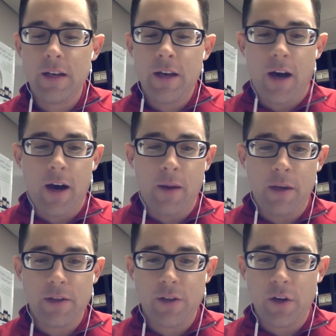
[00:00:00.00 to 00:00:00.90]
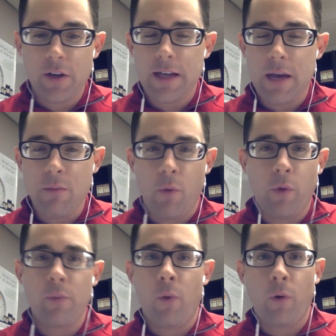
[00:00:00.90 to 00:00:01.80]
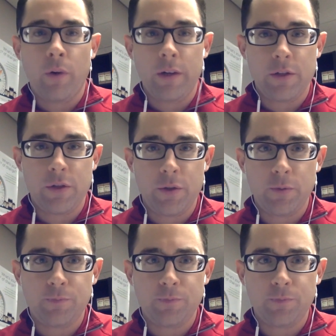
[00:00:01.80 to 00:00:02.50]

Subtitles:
I started to get more and more into